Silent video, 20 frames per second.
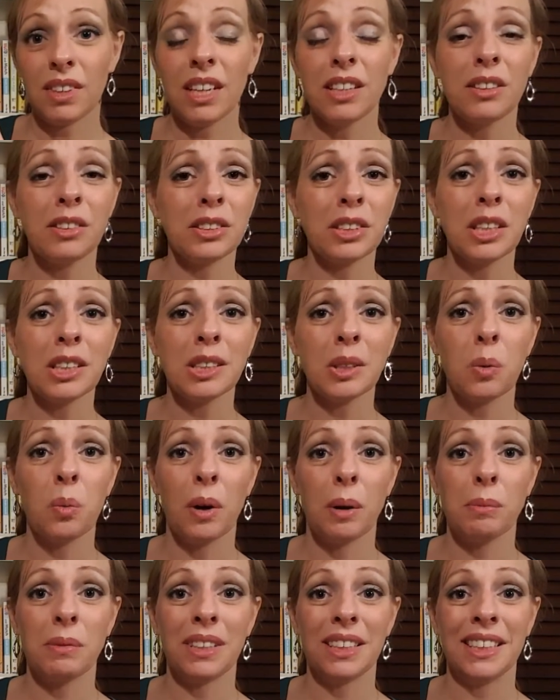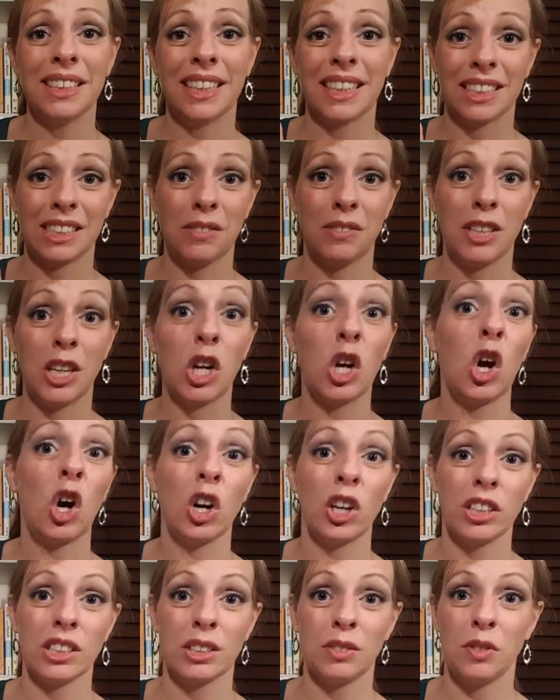There's also wipe clean activity
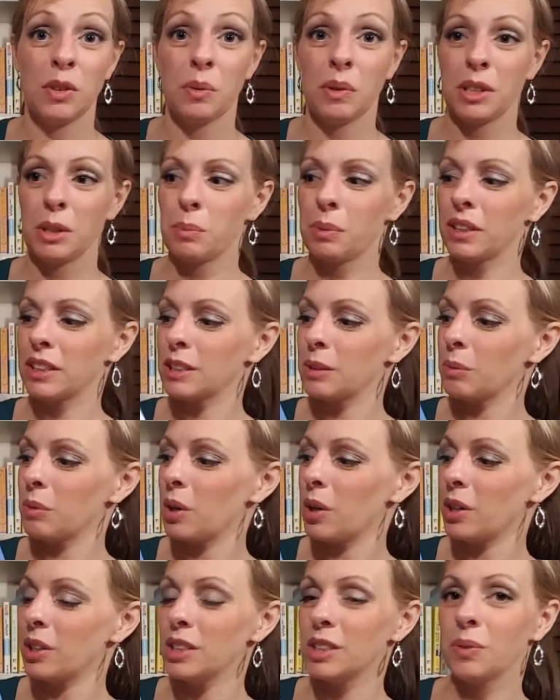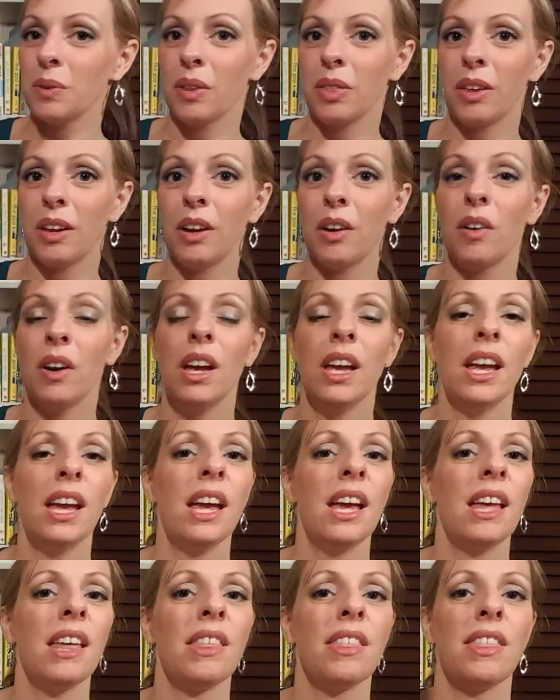cards if you wanted to bring some cards with you.
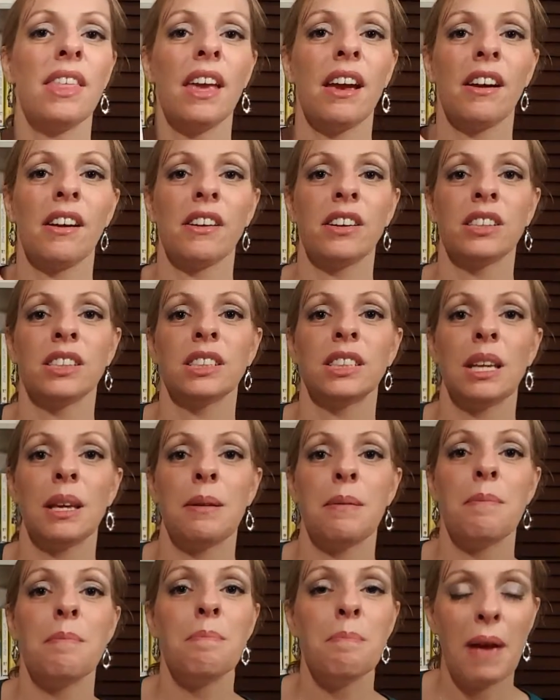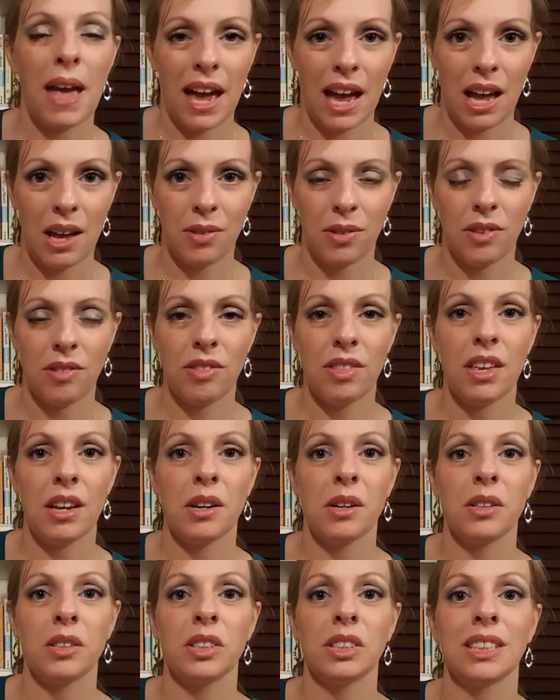There's math,
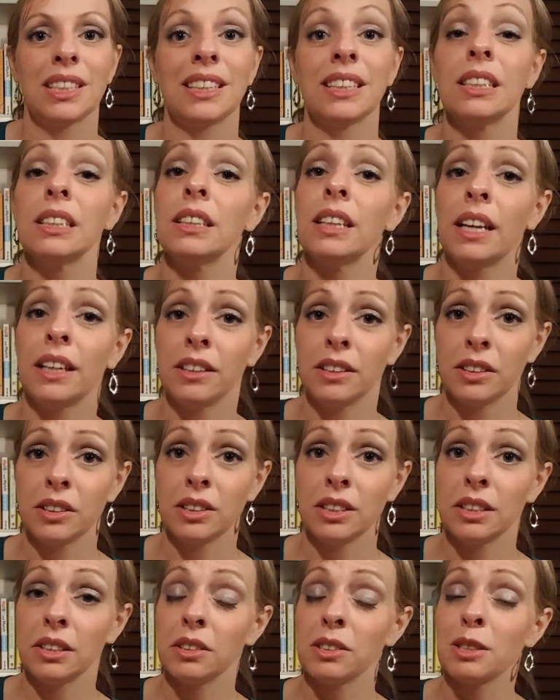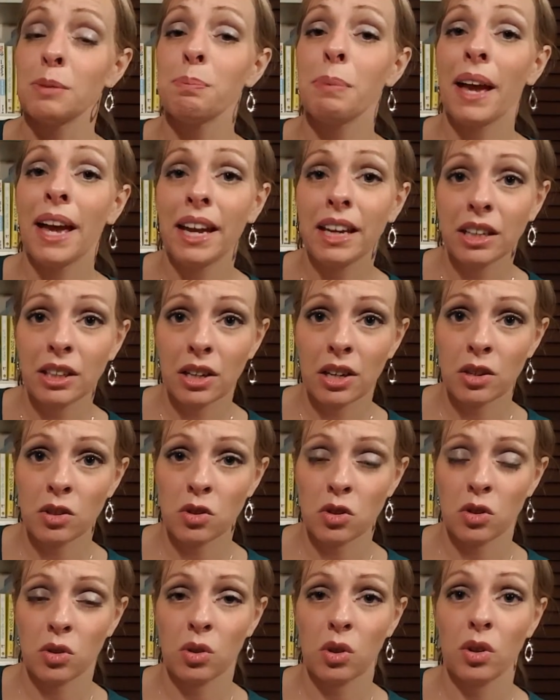there's letters, there's pen
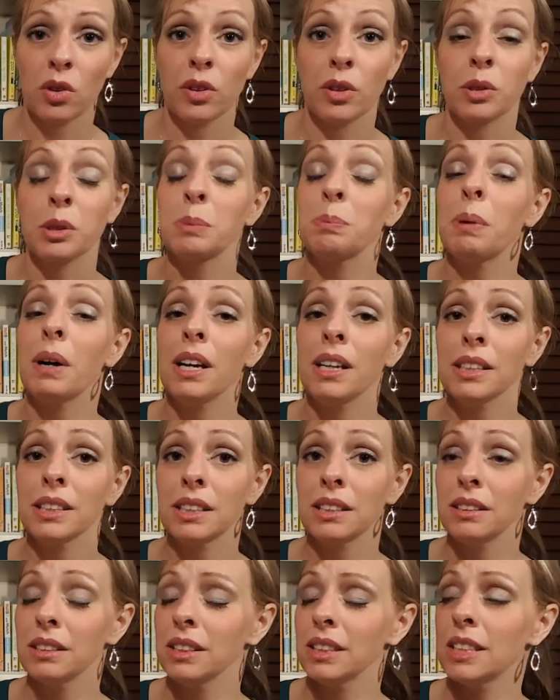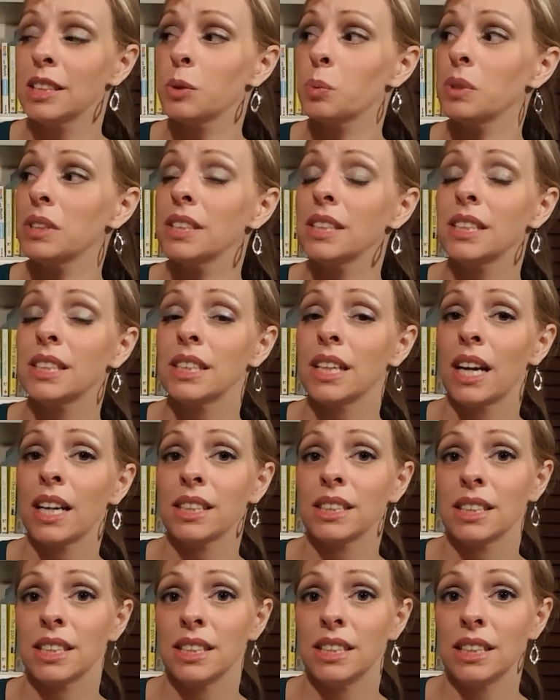control, there's puzzles. This one's
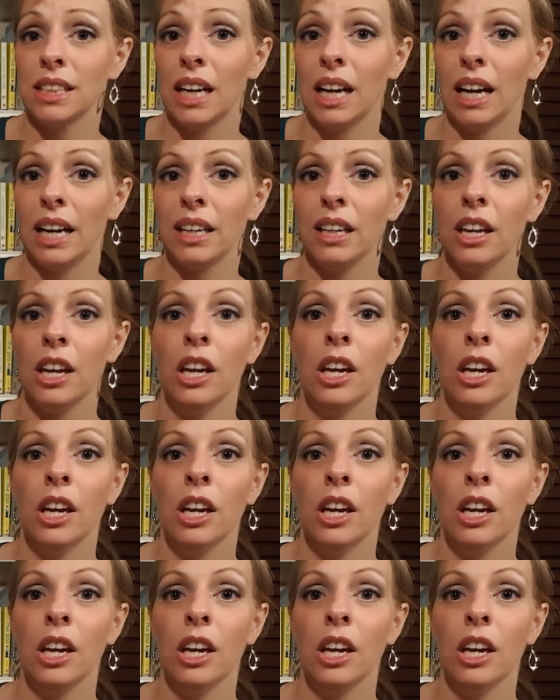dot to dot.